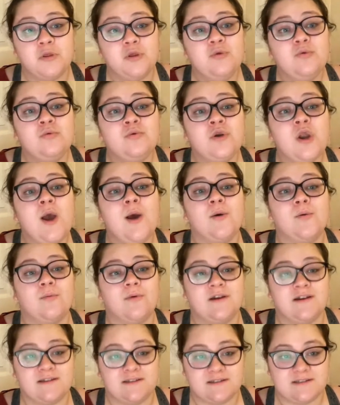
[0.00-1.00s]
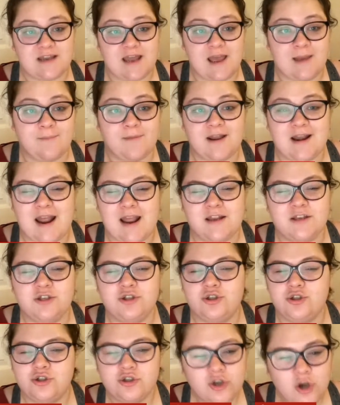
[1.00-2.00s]
you know when it's time. And
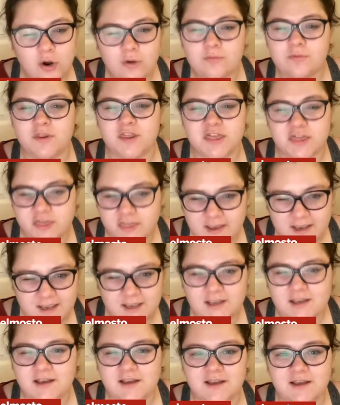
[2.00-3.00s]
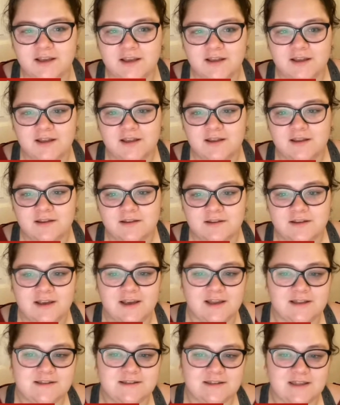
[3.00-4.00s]
I don't think
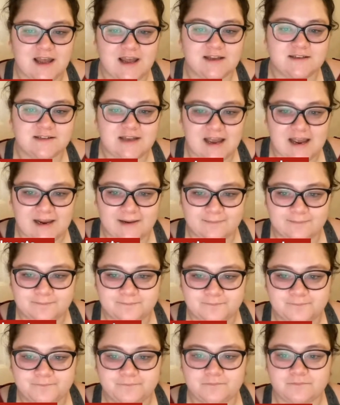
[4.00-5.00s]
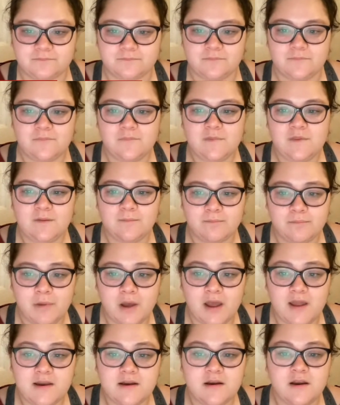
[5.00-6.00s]
it's that time.
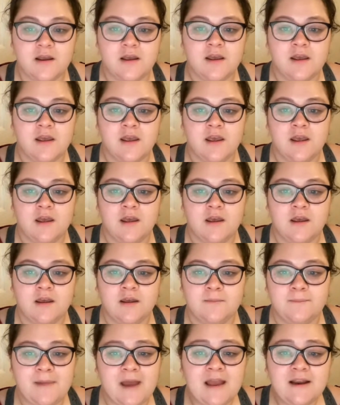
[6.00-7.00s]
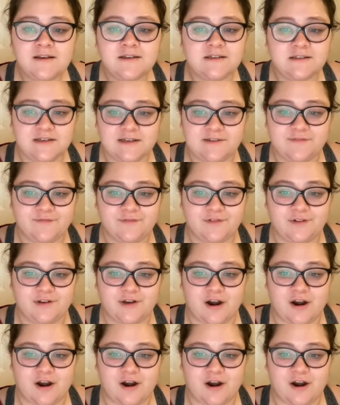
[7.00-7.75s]
But back to Dan